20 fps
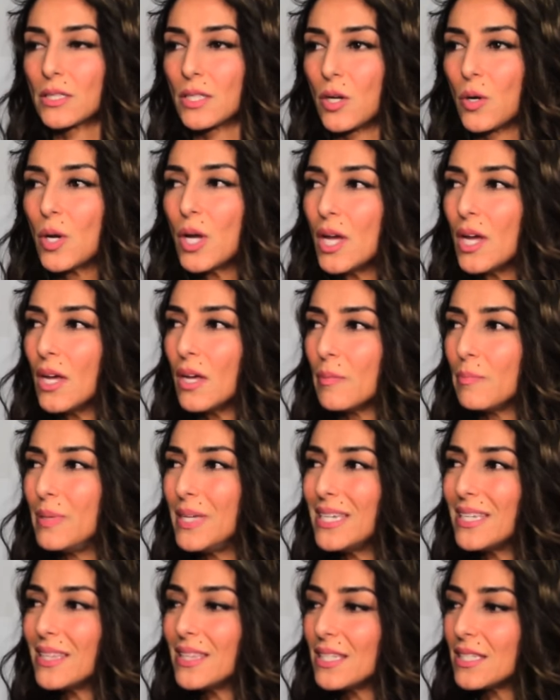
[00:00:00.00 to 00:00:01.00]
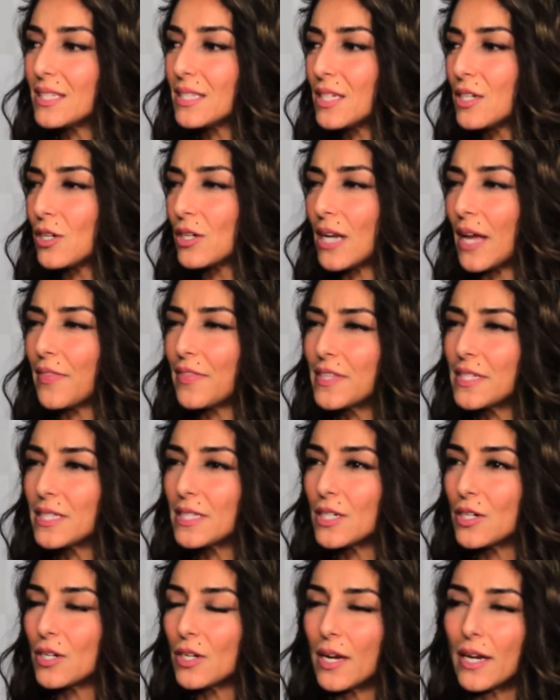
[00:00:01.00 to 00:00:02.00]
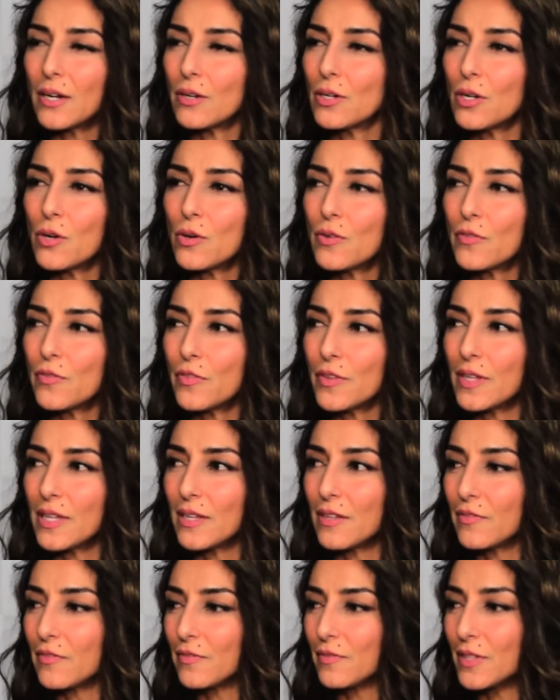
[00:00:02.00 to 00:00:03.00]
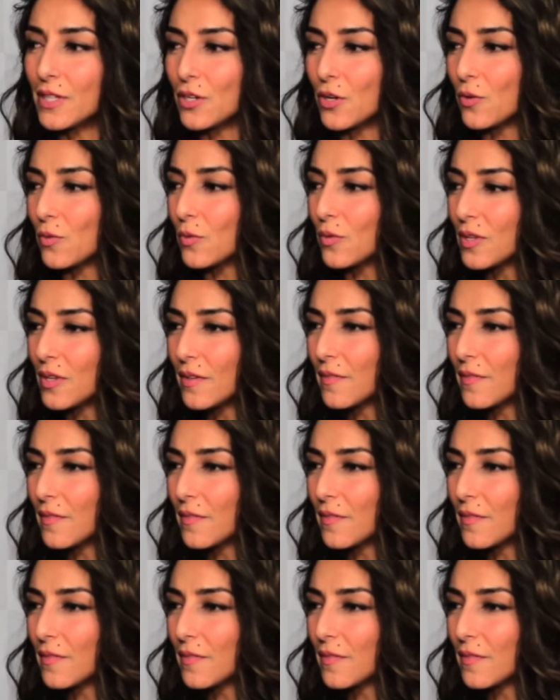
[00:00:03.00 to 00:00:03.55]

So be it this year, not this year, I don't know if, if you know,